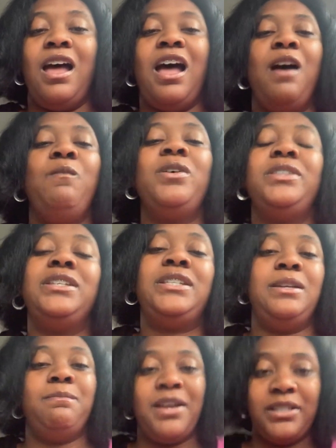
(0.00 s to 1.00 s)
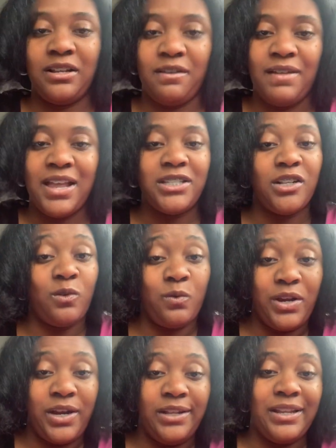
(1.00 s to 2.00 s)
I want to see myself as the
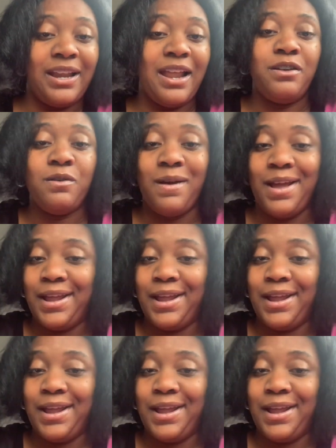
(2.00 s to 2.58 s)
queen that I know I